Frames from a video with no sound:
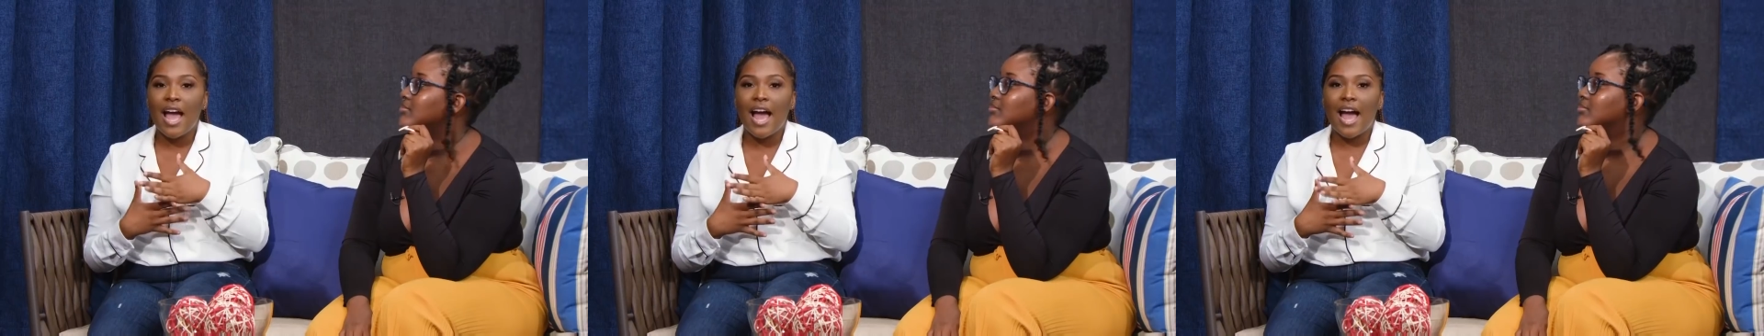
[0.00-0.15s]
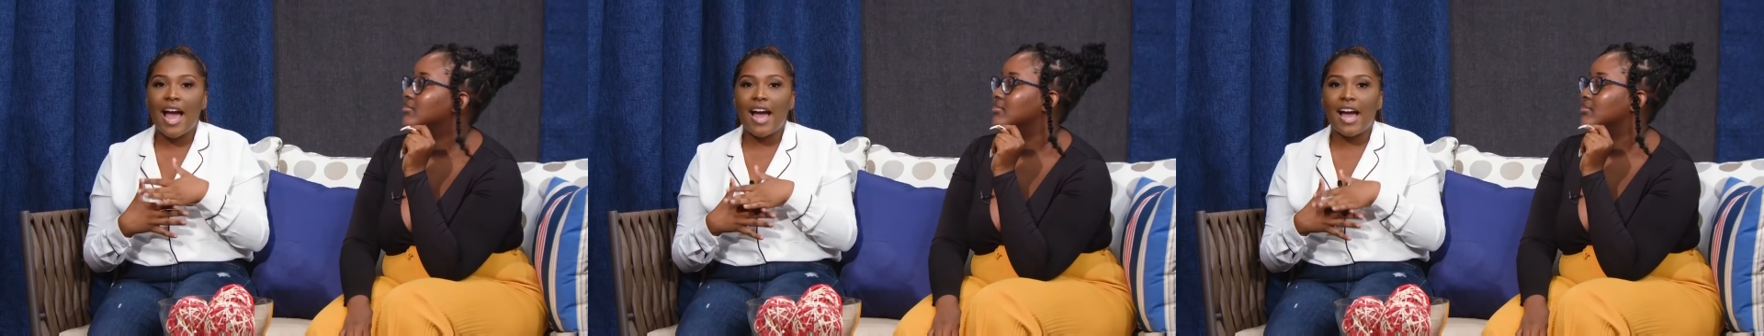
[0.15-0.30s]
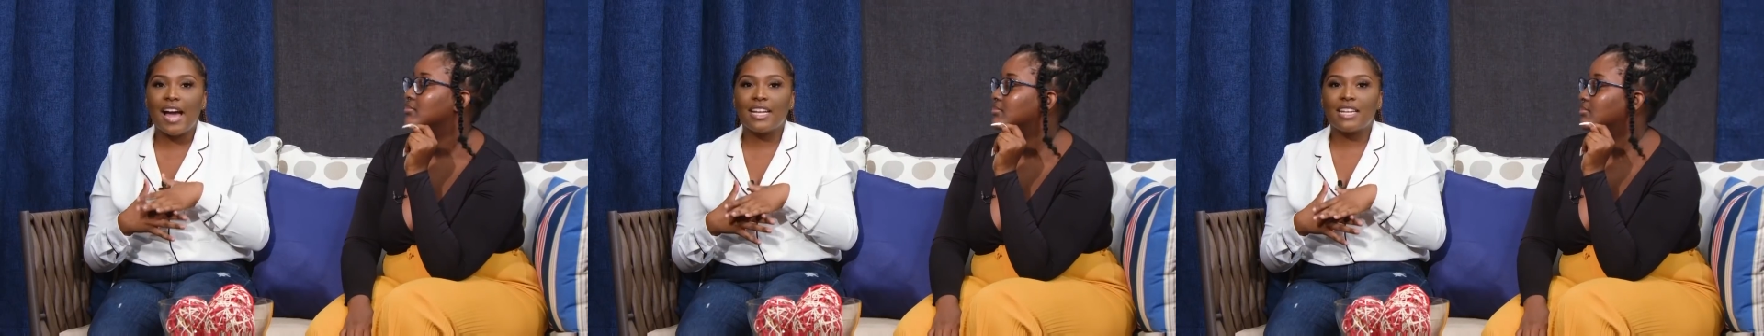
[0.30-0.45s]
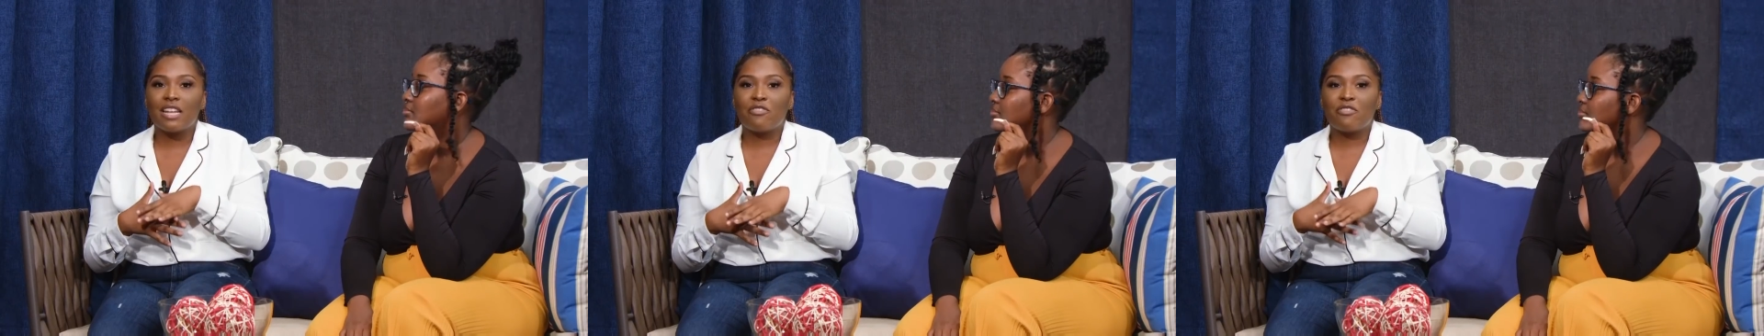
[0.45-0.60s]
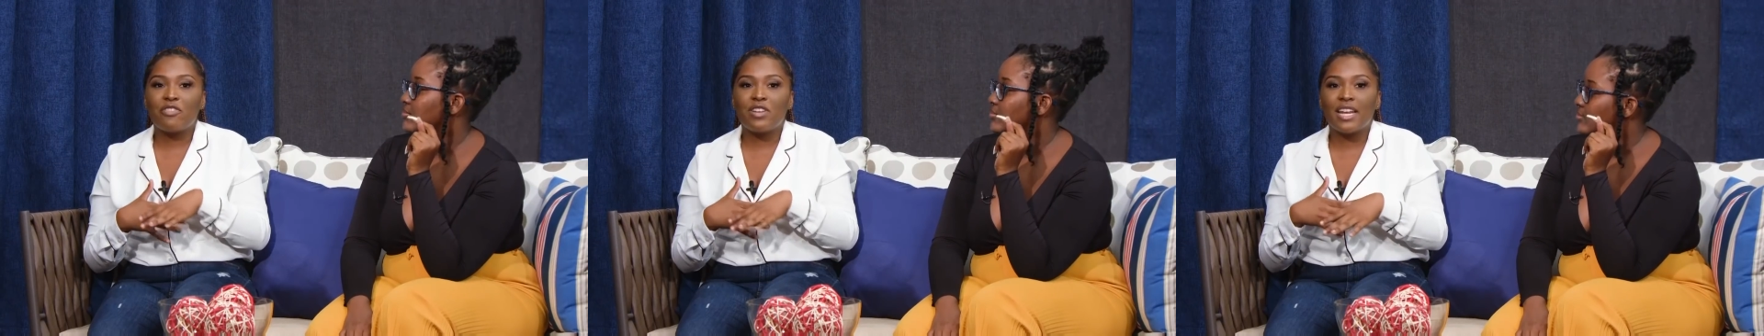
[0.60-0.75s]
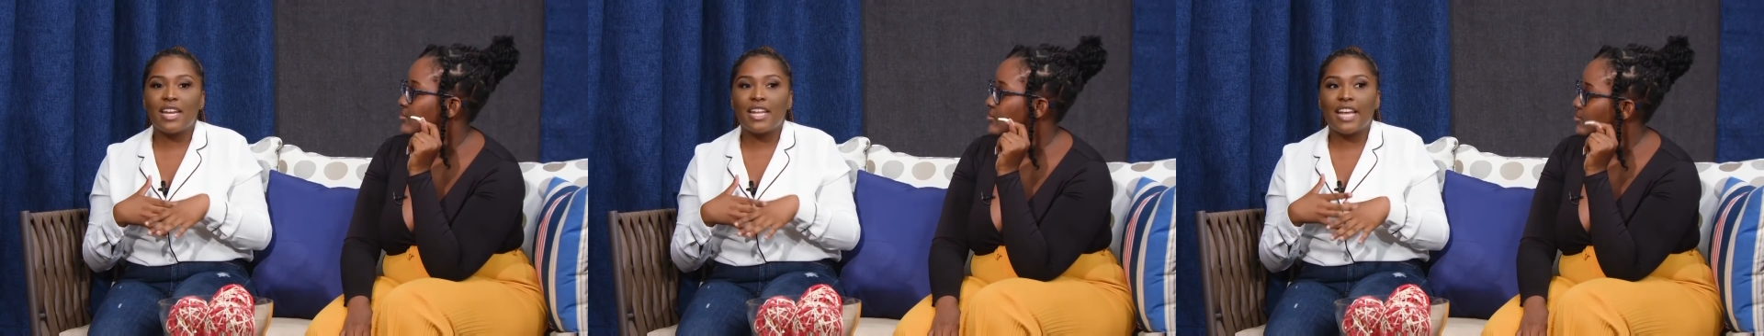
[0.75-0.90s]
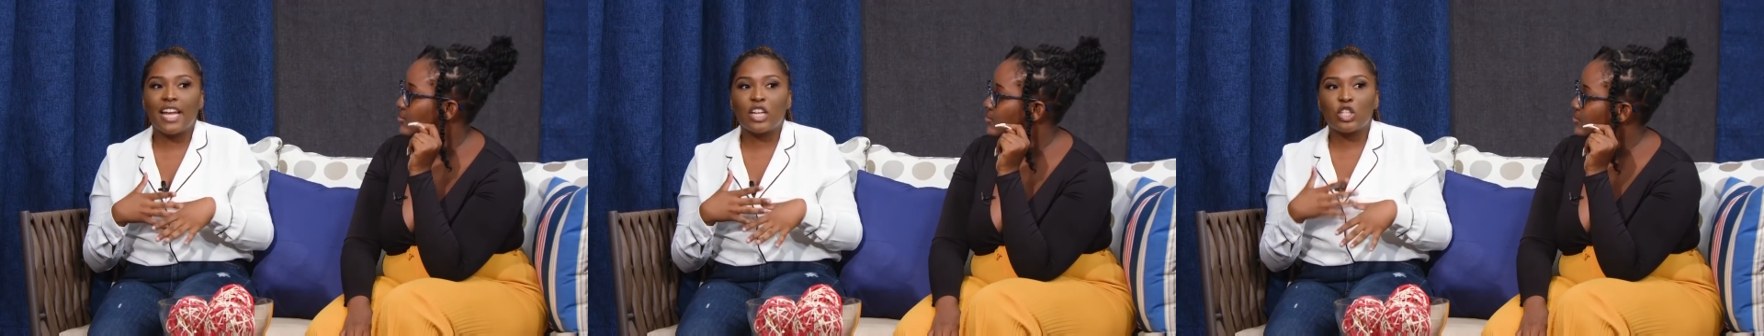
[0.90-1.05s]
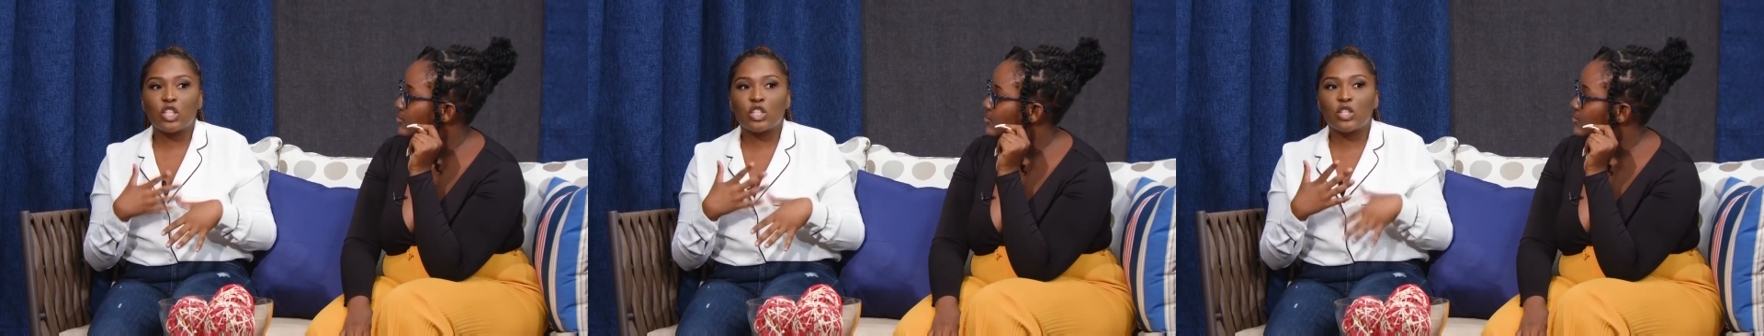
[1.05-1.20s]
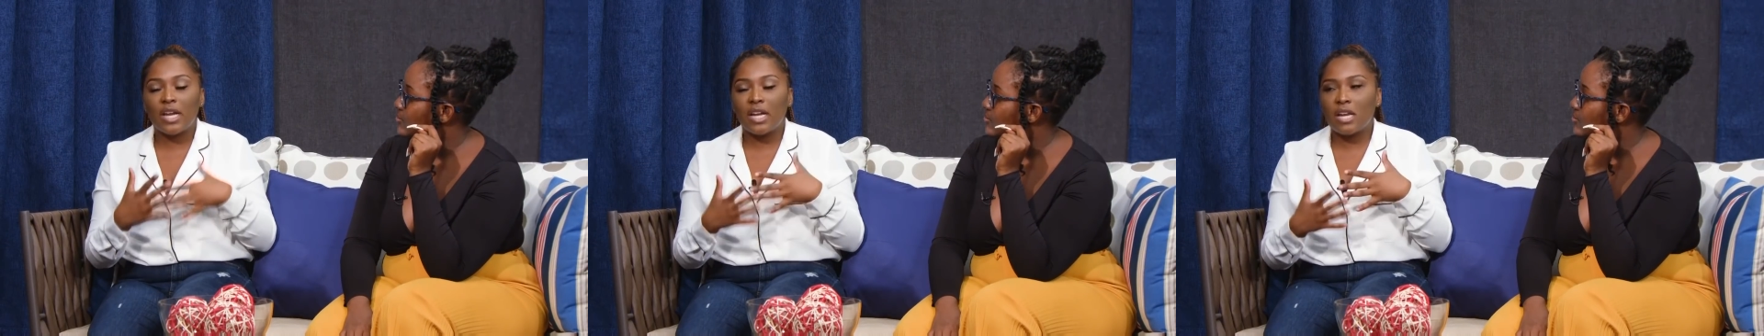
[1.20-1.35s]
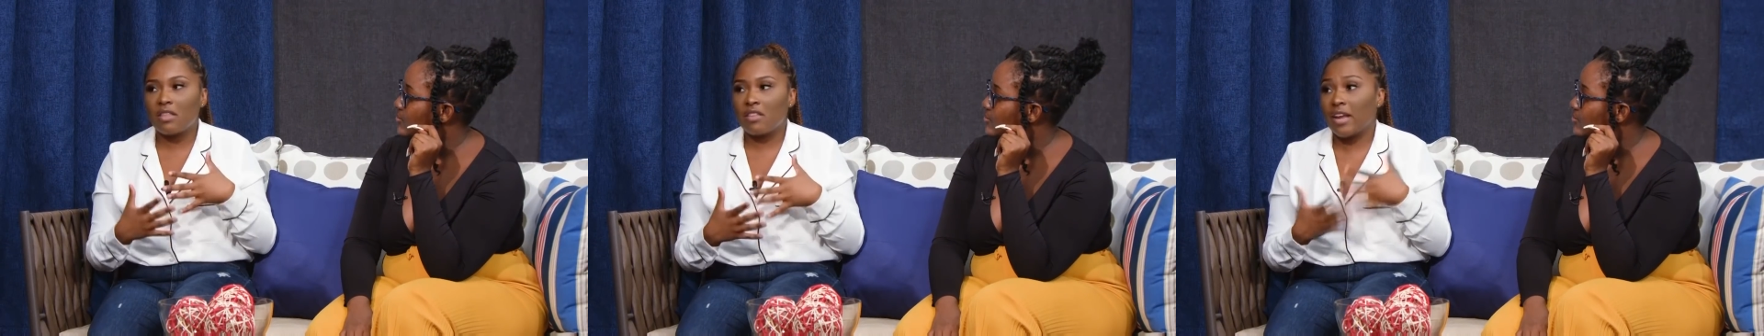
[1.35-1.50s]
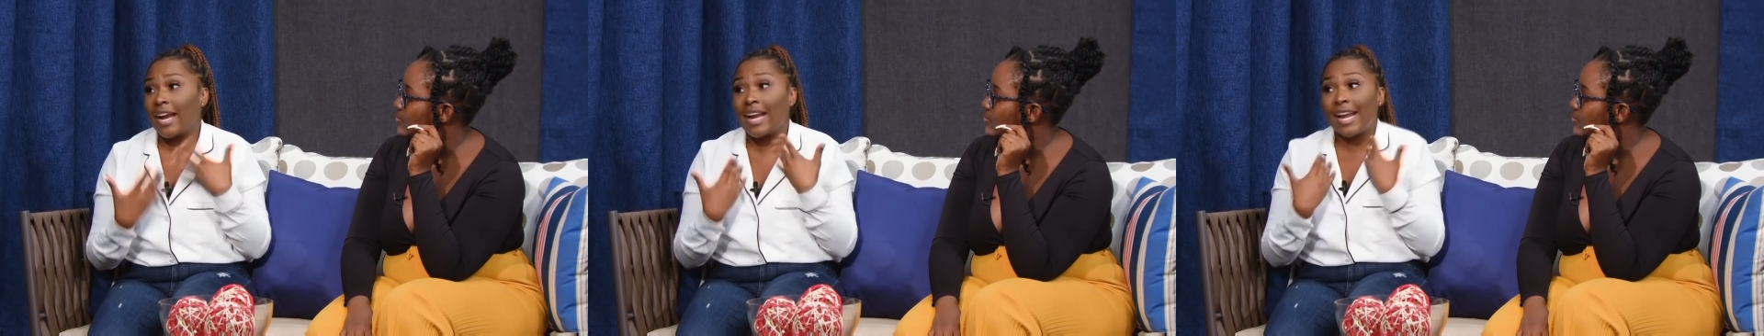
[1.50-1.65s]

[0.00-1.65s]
and they feel like they can't just do anything.